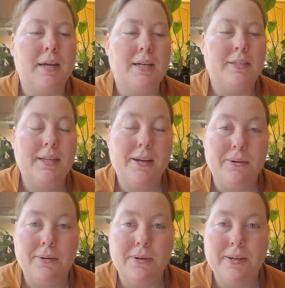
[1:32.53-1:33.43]
So,
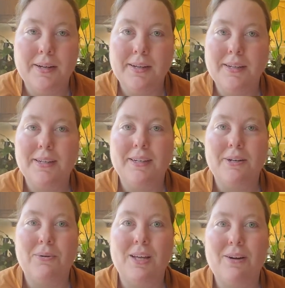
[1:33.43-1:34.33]

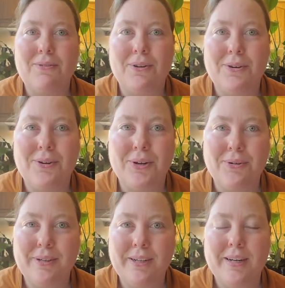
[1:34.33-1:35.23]
without further
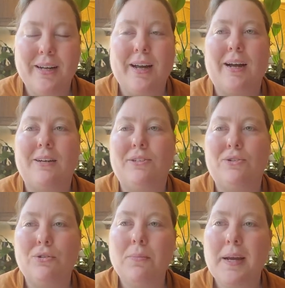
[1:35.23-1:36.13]
ado, the
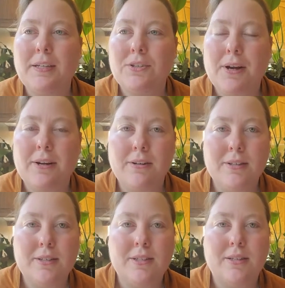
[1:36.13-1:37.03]
tool-based
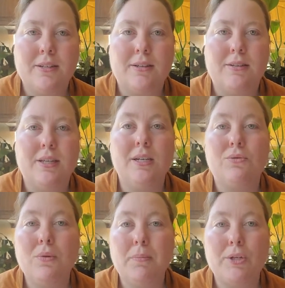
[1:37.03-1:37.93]
trainers, these
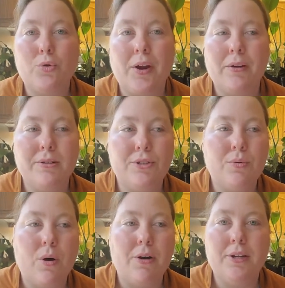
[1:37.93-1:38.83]
would be trainers
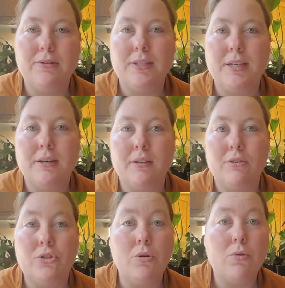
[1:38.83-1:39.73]
who are using
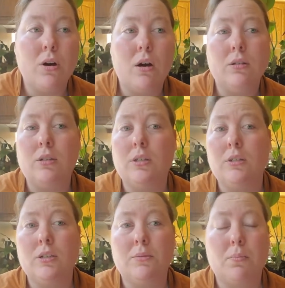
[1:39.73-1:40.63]
choke
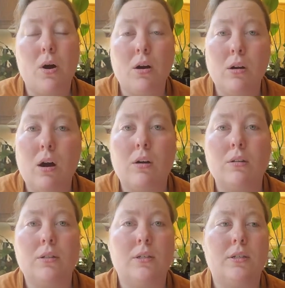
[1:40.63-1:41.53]
collars, prong
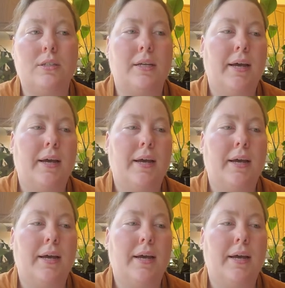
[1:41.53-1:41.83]
collars,